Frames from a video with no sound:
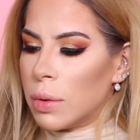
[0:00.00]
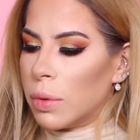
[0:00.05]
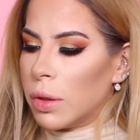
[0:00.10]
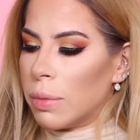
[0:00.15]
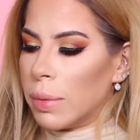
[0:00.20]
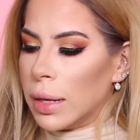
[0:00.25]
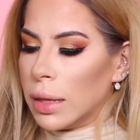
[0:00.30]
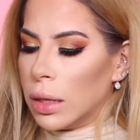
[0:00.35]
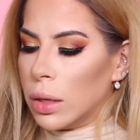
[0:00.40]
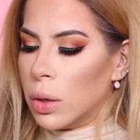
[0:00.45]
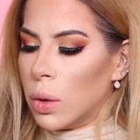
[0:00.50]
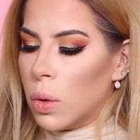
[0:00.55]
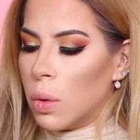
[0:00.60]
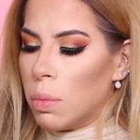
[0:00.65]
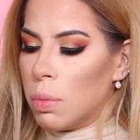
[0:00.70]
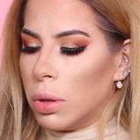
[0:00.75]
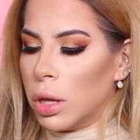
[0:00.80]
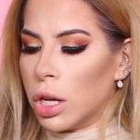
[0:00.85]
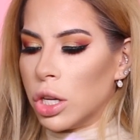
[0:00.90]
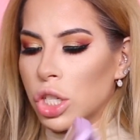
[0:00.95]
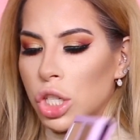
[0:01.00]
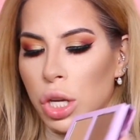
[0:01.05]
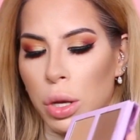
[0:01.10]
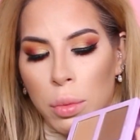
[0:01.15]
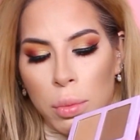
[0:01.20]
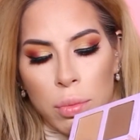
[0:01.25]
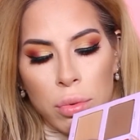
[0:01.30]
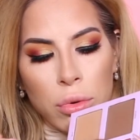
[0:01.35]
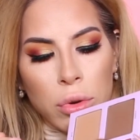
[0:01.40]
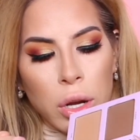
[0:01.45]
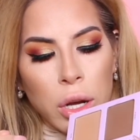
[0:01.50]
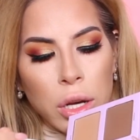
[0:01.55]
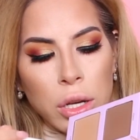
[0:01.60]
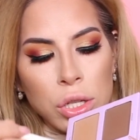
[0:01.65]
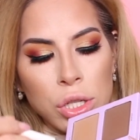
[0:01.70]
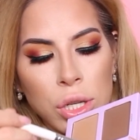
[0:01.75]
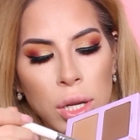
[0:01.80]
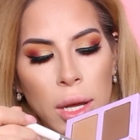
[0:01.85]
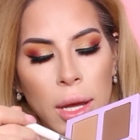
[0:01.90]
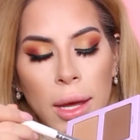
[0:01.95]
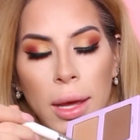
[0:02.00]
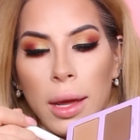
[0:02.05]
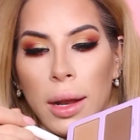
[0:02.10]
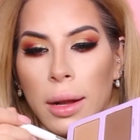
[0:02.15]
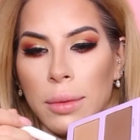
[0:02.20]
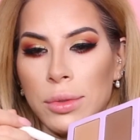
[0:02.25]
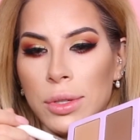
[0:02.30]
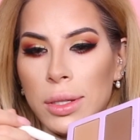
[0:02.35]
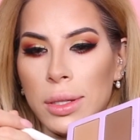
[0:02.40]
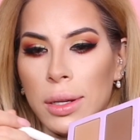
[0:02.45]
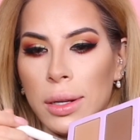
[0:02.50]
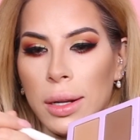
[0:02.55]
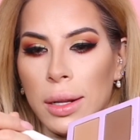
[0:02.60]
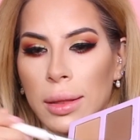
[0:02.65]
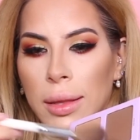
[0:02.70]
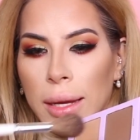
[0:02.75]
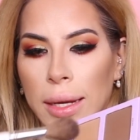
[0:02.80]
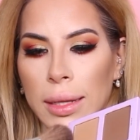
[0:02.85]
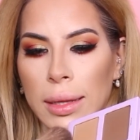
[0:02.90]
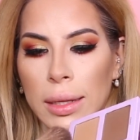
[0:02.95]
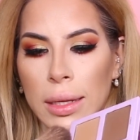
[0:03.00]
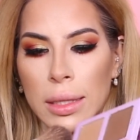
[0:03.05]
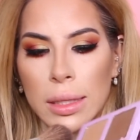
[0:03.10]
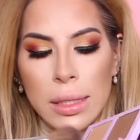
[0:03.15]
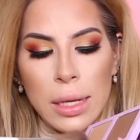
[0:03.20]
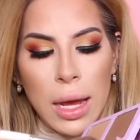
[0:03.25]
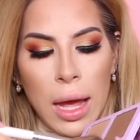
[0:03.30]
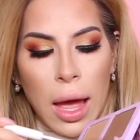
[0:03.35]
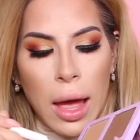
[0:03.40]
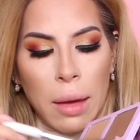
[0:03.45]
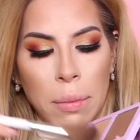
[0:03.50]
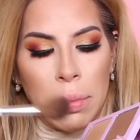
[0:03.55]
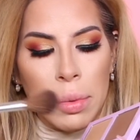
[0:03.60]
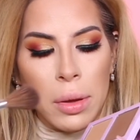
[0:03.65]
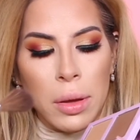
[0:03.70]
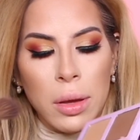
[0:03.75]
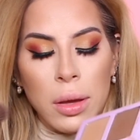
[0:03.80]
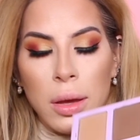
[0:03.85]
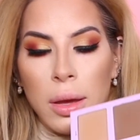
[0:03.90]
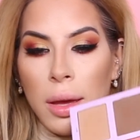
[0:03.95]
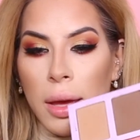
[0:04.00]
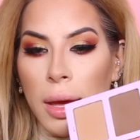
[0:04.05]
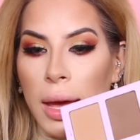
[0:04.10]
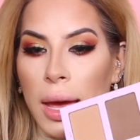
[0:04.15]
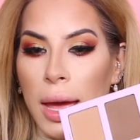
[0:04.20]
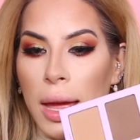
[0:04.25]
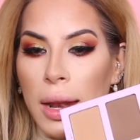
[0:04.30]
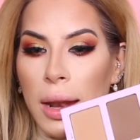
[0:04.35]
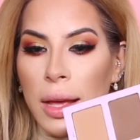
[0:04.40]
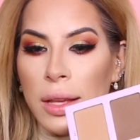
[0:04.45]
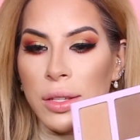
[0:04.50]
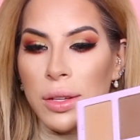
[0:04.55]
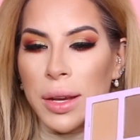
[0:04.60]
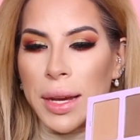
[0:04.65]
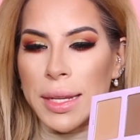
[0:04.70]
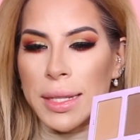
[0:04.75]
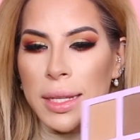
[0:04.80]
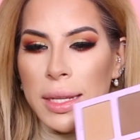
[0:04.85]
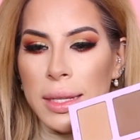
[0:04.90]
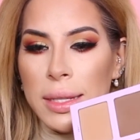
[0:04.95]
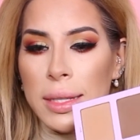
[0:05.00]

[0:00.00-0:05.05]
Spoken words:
with my little blush brush and I'm just going to lightly tap. And as you guys can